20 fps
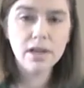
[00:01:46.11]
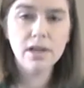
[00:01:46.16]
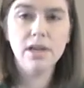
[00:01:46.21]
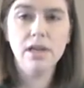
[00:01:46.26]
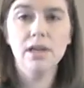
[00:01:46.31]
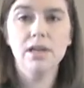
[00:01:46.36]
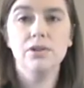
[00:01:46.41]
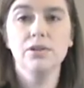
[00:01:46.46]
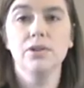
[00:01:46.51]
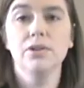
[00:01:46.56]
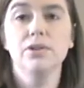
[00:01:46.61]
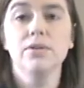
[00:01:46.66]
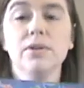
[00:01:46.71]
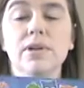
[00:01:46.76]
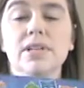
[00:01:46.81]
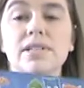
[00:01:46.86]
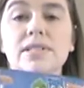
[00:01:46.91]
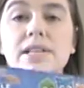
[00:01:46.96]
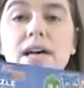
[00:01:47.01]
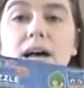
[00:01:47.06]
And you'll
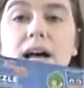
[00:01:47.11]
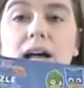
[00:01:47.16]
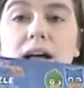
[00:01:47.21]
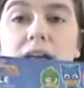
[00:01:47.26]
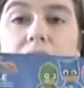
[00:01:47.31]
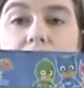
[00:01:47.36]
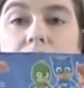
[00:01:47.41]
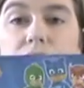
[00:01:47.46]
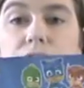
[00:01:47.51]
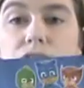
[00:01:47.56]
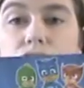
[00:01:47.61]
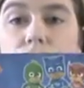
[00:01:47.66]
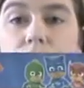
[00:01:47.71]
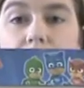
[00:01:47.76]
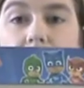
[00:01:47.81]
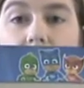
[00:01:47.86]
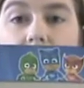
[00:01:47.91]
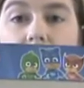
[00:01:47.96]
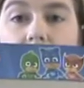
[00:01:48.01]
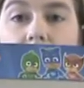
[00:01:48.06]
notice on the
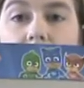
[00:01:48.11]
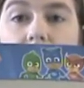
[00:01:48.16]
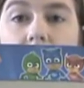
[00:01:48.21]
tray,